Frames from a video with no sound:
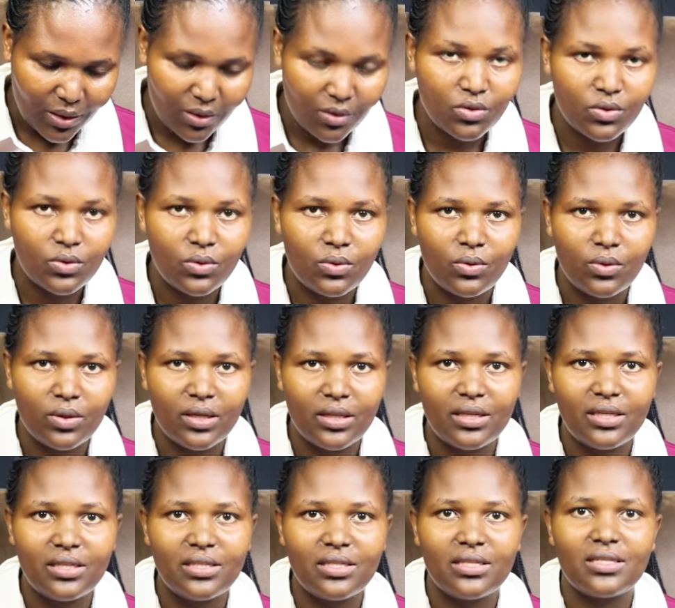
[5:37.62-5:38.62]
So
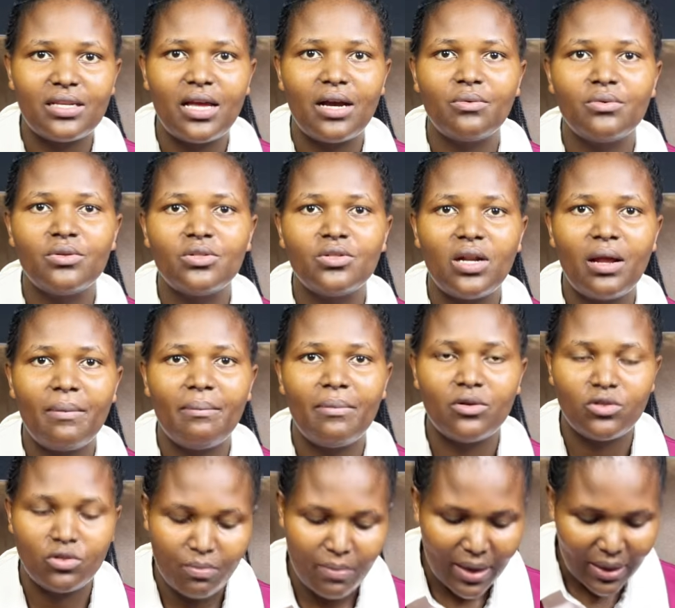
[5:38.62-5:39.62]
this is a question
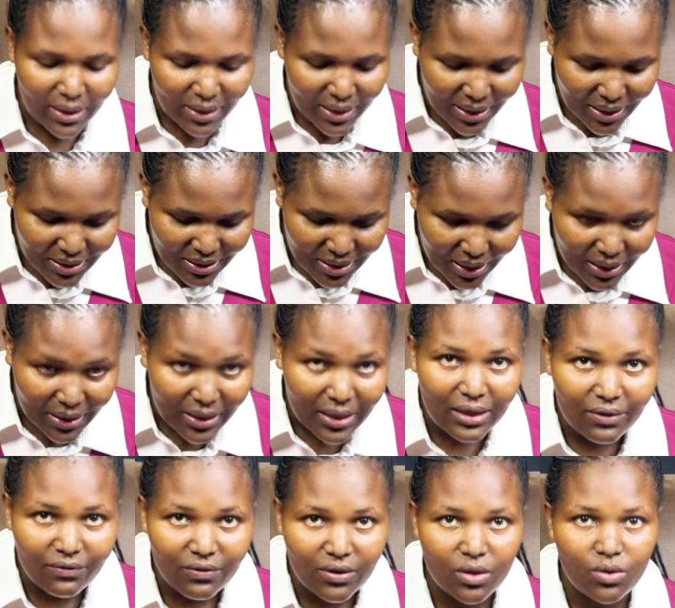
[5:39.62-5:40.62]
about magnets.
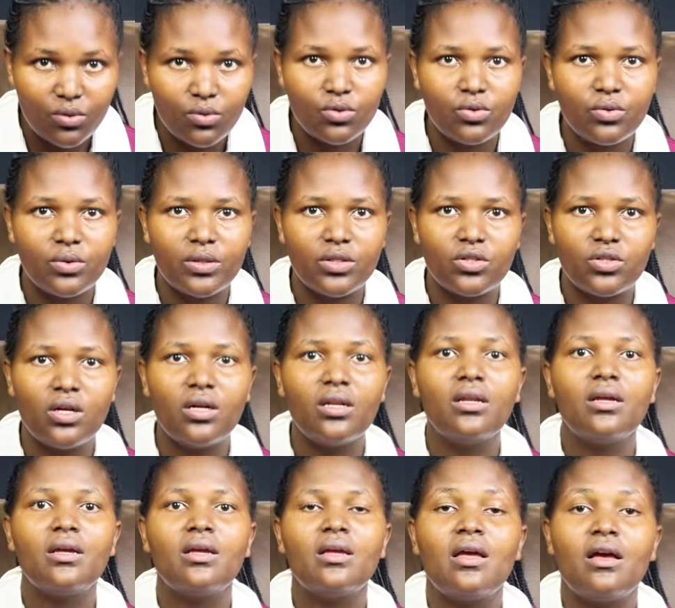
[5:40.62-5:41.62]
Again, a very good question.
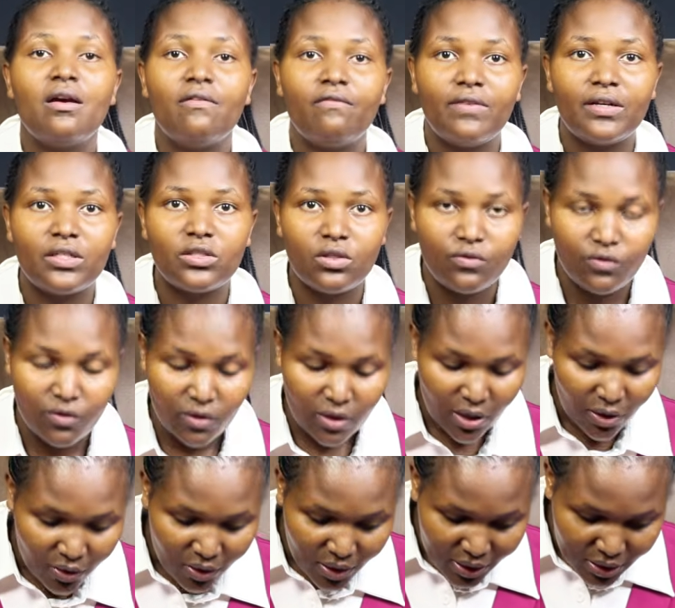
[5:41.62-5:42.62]
First of all,
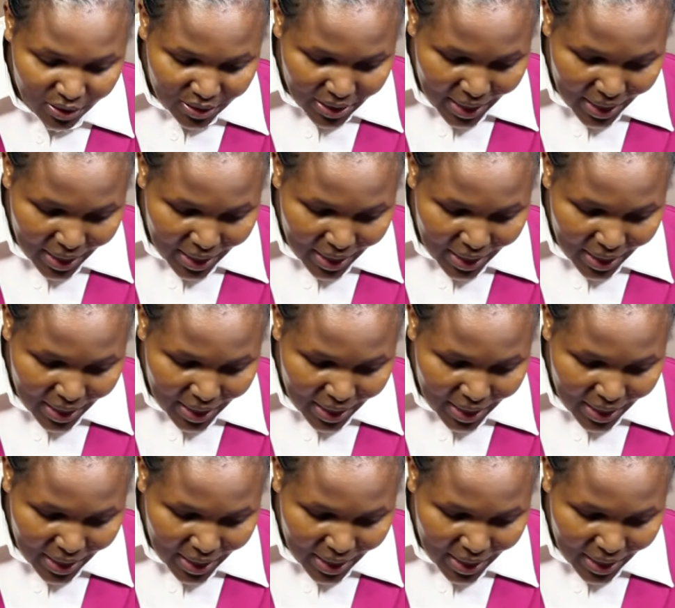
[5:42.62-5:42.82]
the correct